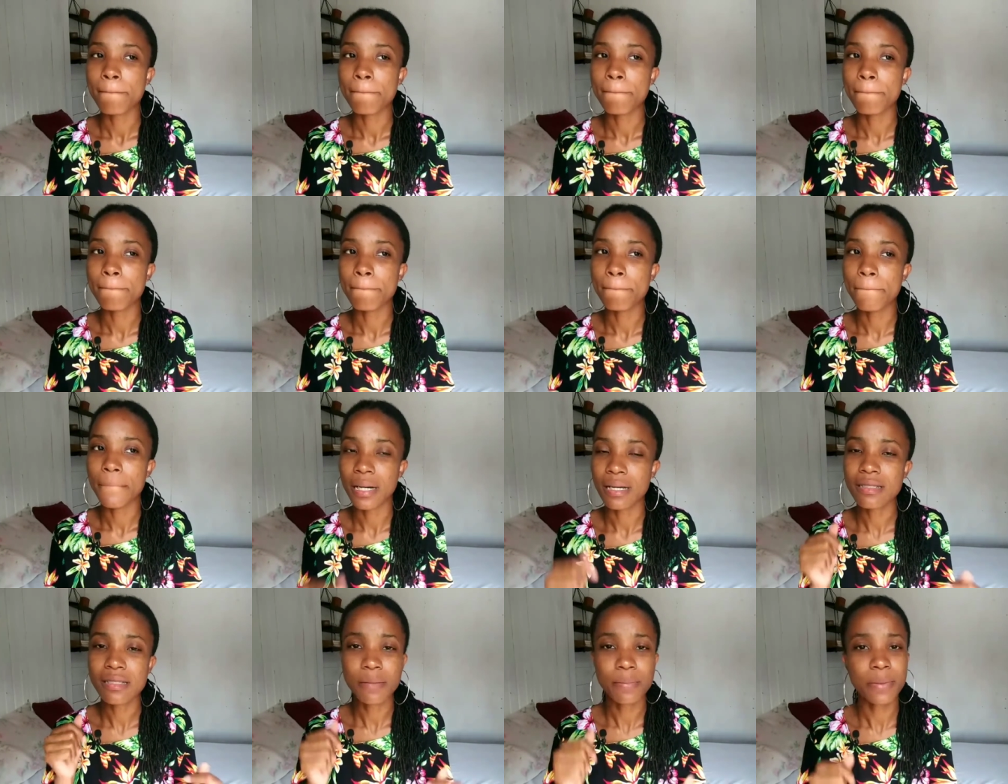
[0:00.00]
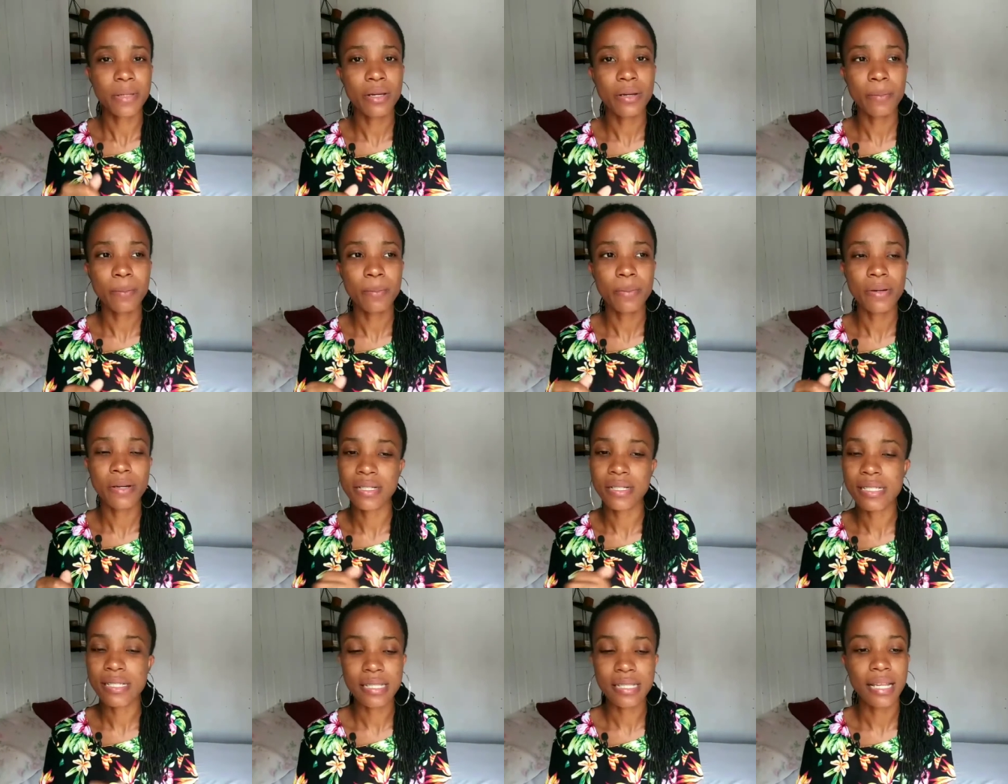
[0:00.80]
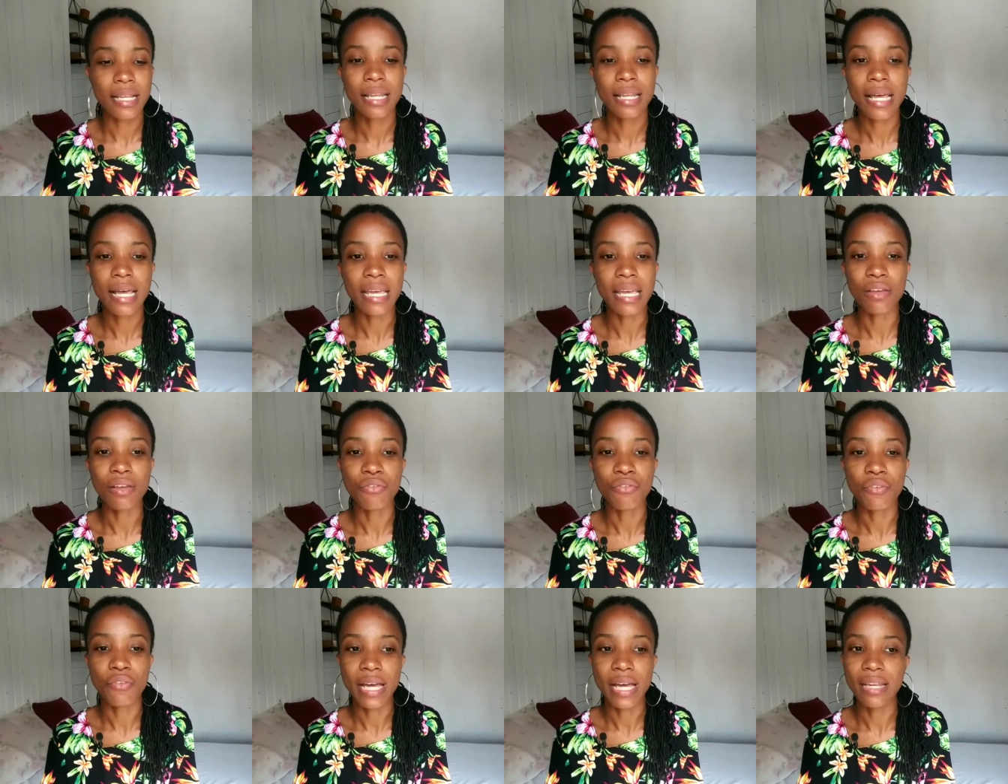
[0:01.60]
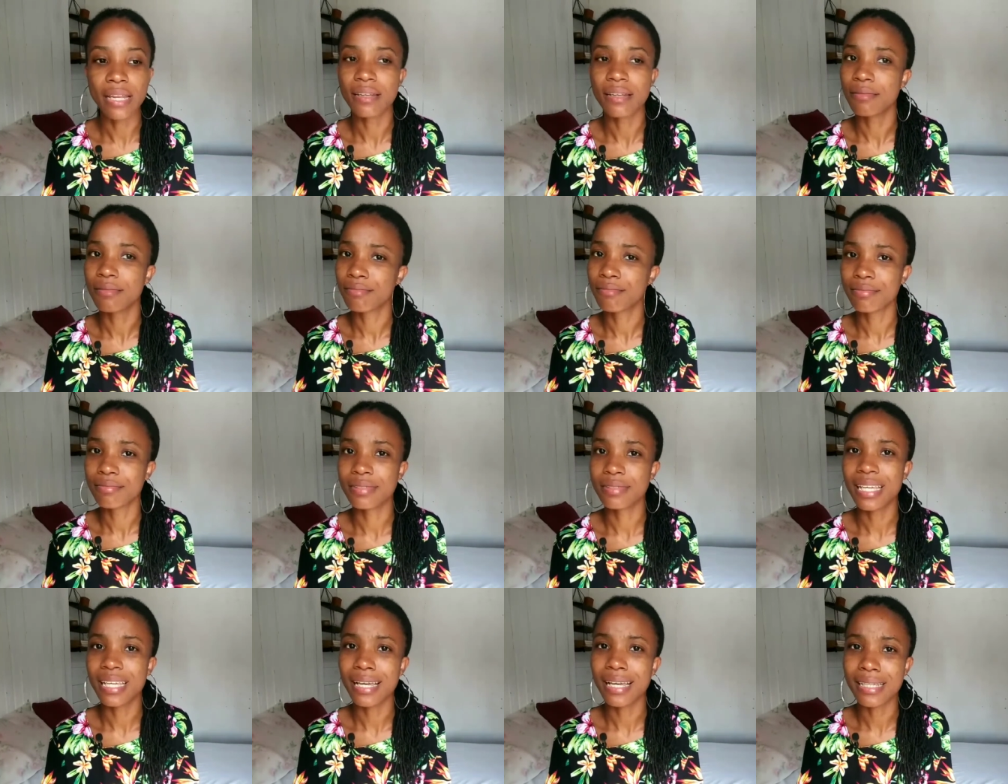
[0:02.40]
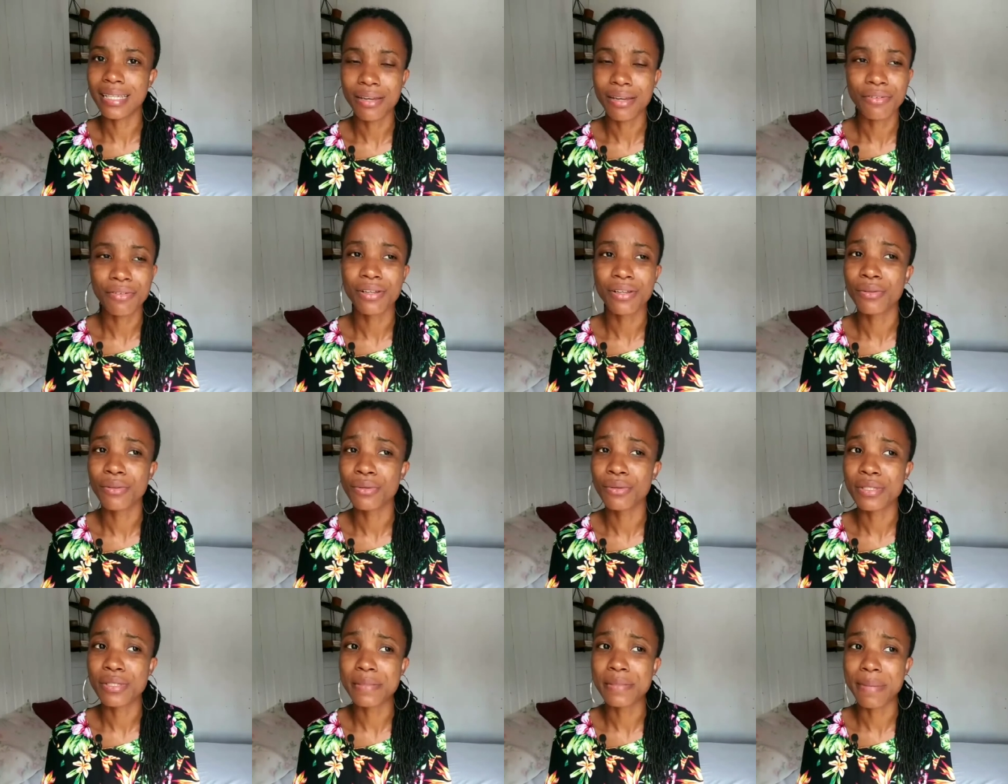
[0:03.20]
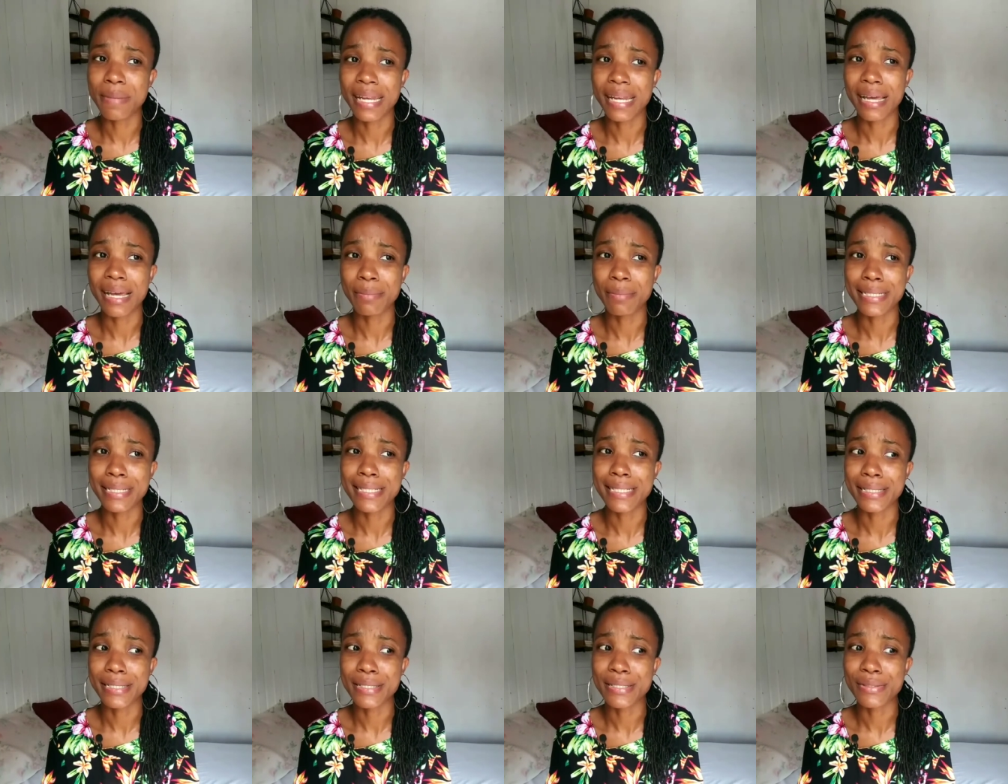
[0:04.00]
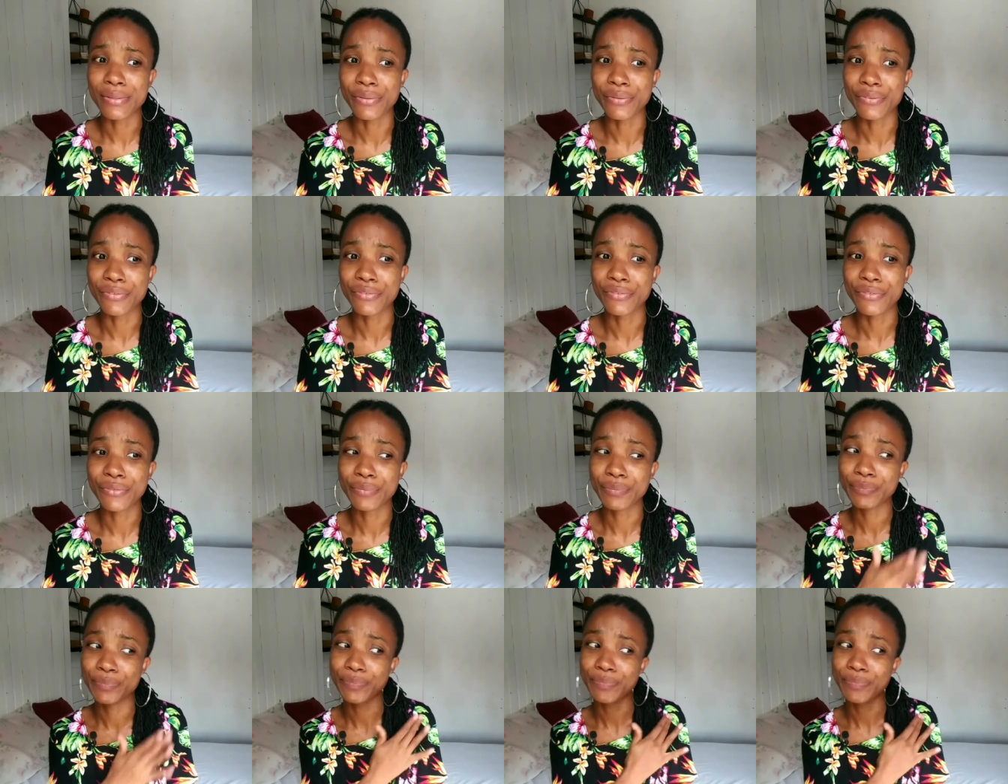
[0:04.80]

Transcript: boss up your personal life and yeah, get rid of those bad habits and stuff.